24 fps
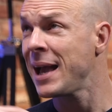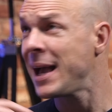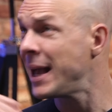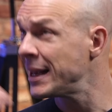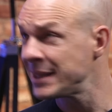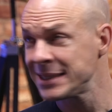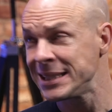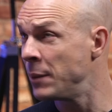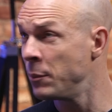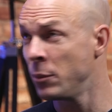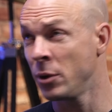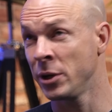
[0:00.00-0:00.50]

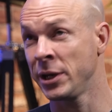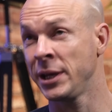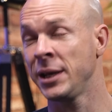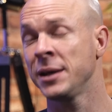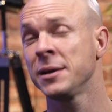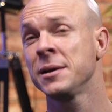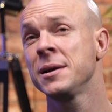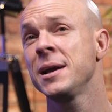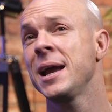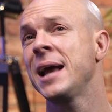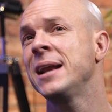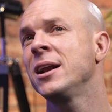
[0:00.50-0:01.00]
somebody,
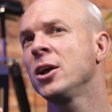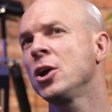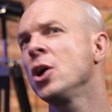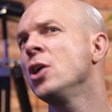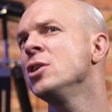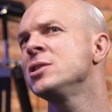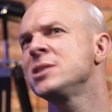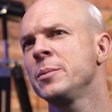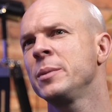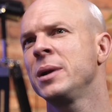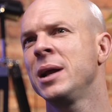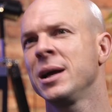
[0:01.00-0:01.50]
and it
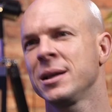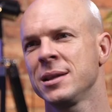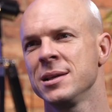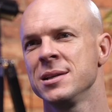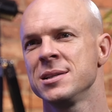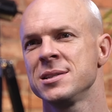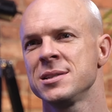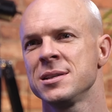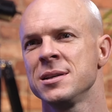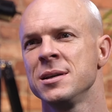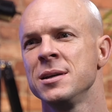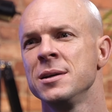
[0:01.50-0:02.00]
goes something like
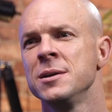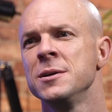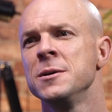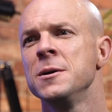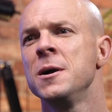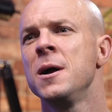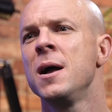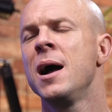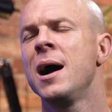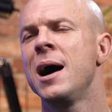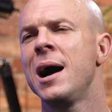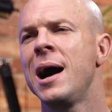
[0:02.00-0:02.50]
this:
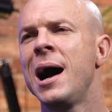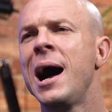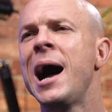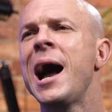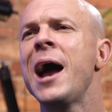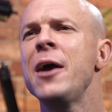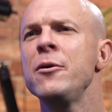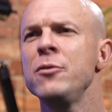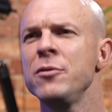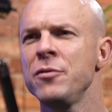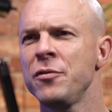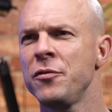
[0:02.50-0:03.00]

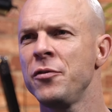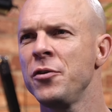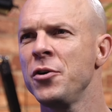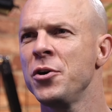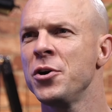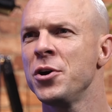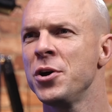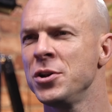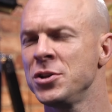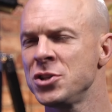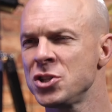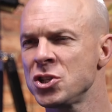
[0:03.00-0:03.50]
I
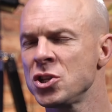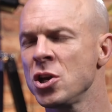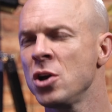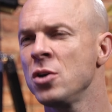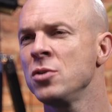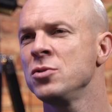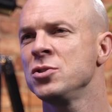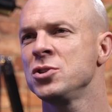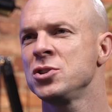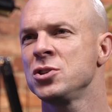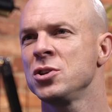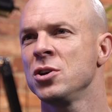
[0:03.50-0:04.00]
referred so
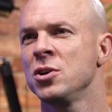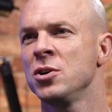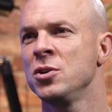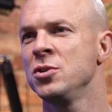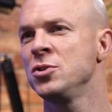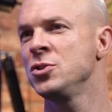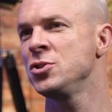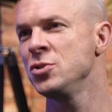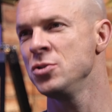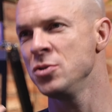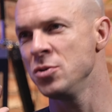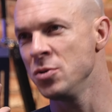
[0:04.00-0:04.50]
and so
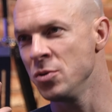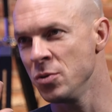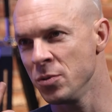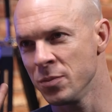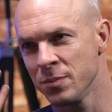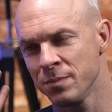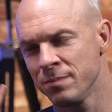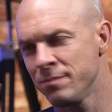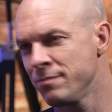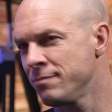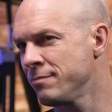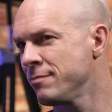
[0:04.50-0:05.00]
to
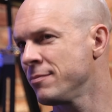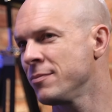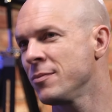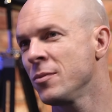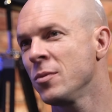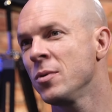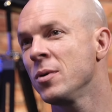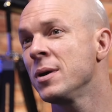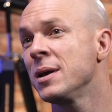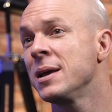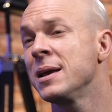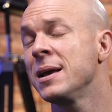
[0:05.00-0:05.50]

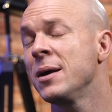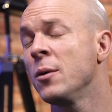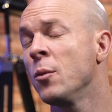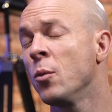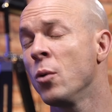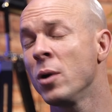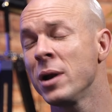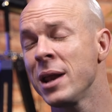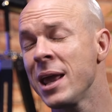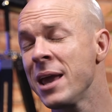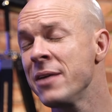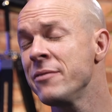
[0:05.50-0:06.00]

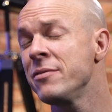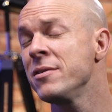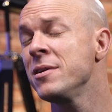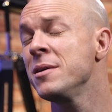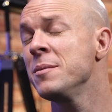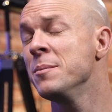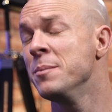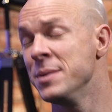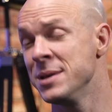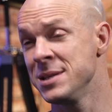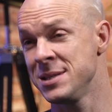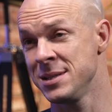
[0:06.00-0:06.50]
whatever
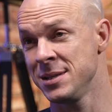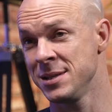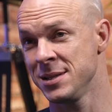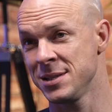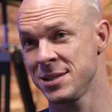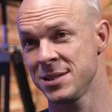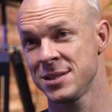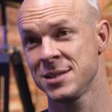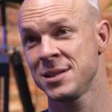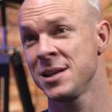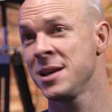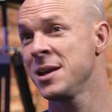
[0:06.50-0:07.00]

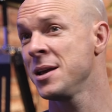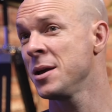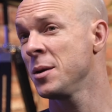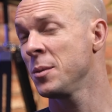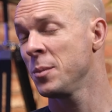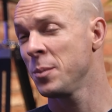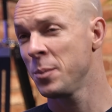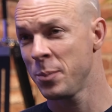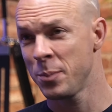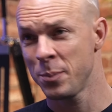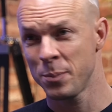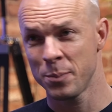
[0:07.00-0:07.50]
business,
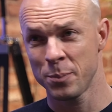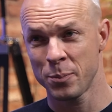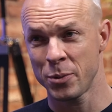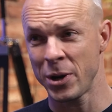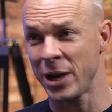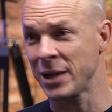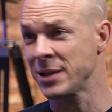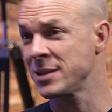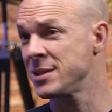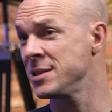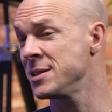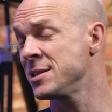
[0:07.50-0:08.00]

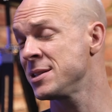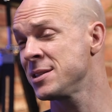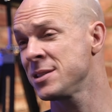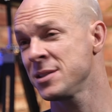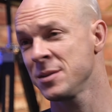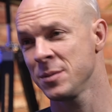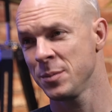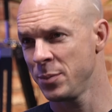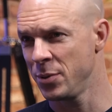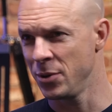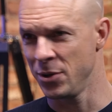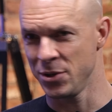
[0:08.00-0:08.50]
practice,
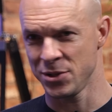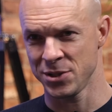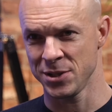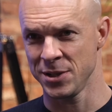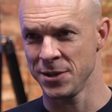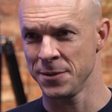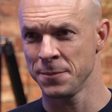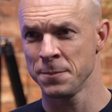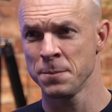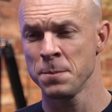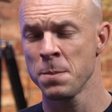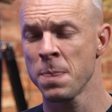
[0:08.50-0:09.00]

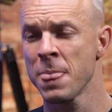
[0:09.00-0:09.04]
person.